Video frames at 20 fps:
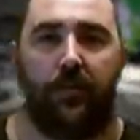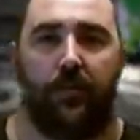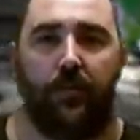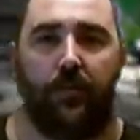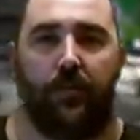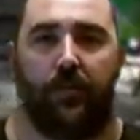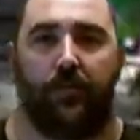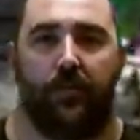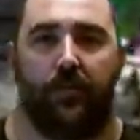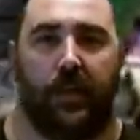you
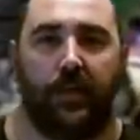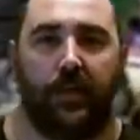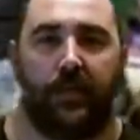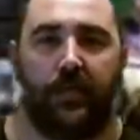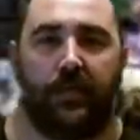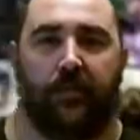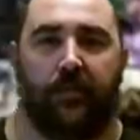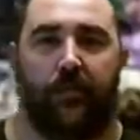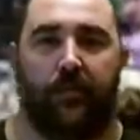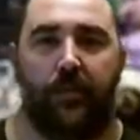want to
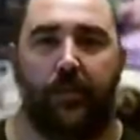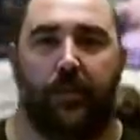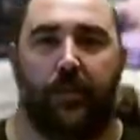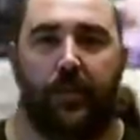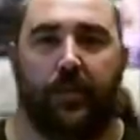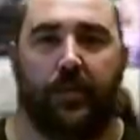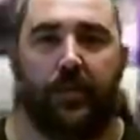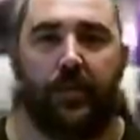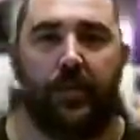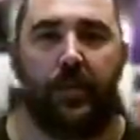access it from your
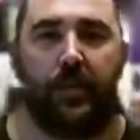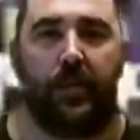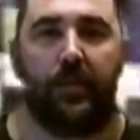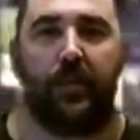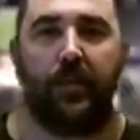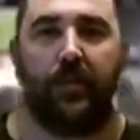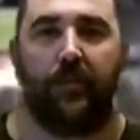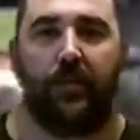PC,